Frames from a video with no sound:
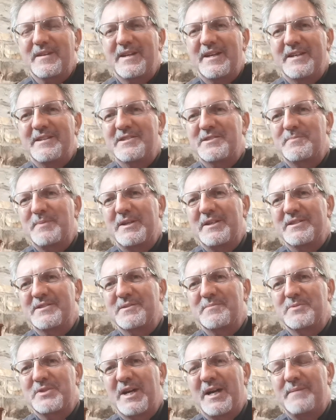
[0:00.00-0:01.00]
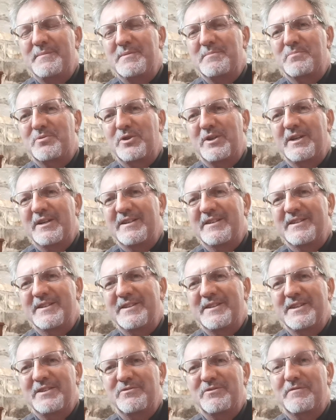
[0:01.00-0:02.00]
and spending some time in prayer
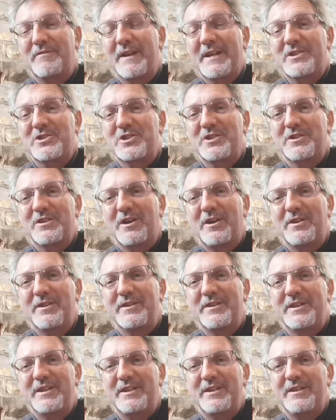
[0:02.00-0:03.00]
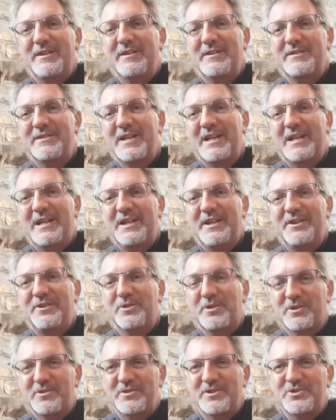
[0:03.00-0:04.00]
and then reflection on the daily
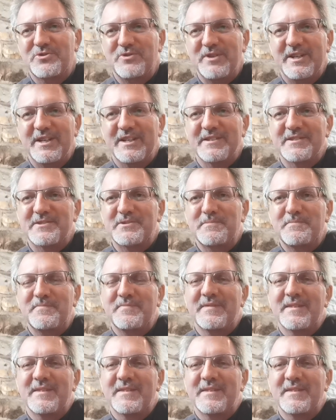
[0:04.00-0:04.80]
Eucharist readings.